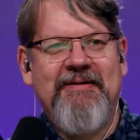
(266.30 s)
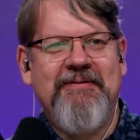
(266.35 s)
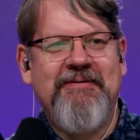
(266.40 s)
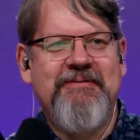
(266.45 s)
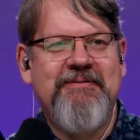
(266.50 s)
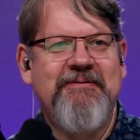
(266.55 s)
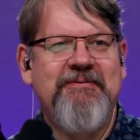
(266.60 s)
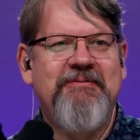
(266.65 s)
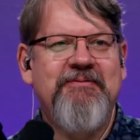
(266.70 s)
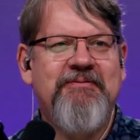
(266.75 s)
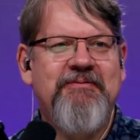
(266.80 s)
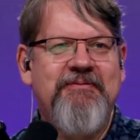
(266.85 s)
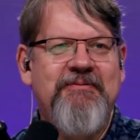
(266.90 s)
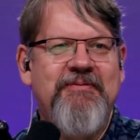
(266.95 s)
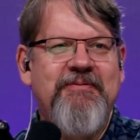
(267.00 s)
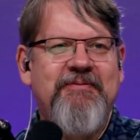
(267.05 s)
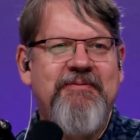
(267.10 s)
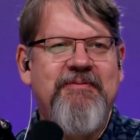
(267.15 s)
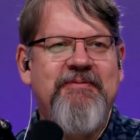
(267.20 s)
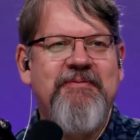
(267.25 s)

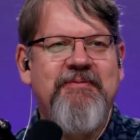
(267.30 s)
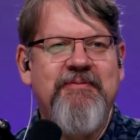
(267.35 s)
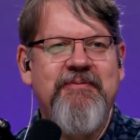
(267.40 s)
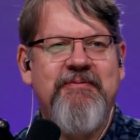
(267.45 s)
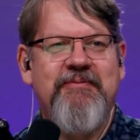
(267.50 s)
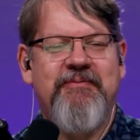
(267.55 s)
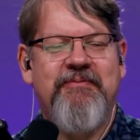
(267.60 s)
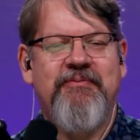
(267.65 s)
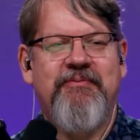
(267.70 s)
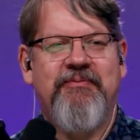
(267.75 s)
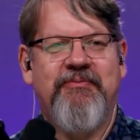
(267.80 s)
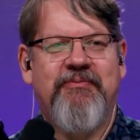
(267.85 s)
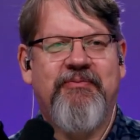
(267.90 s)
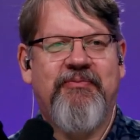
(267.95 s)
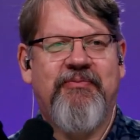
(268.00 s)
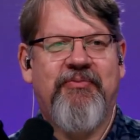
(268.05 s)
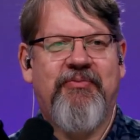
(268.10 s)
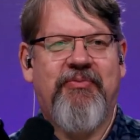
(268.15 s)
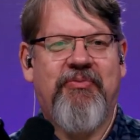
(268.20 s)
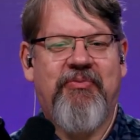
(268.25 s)

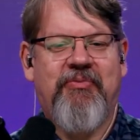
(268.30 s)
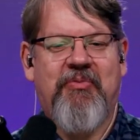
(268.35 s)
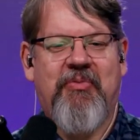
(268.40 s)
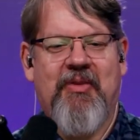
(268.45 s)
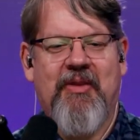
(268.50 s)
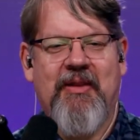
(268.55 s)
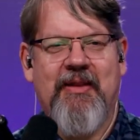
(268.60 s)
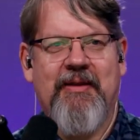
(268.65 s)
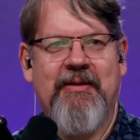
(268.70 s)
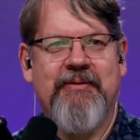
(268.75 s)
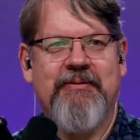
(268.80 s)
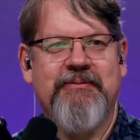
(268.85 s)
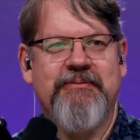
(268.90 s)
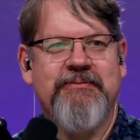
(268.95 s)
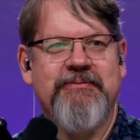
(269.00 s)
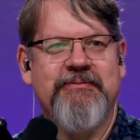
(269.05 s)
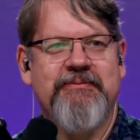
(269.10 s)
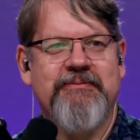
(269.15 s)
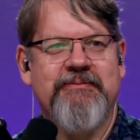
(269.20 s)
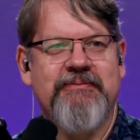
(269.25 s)

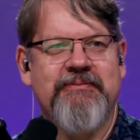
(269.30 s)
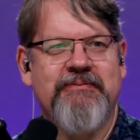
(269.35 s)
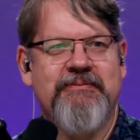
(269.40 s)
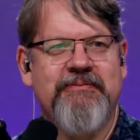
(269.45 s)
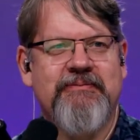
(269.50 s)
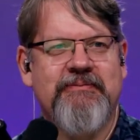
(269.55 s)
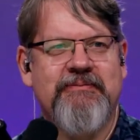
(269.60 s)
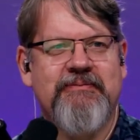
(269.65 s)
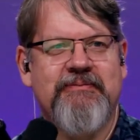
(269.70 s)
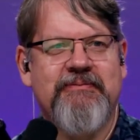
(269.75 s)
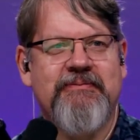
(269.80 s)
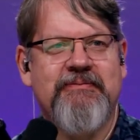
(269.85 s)
(not speaking)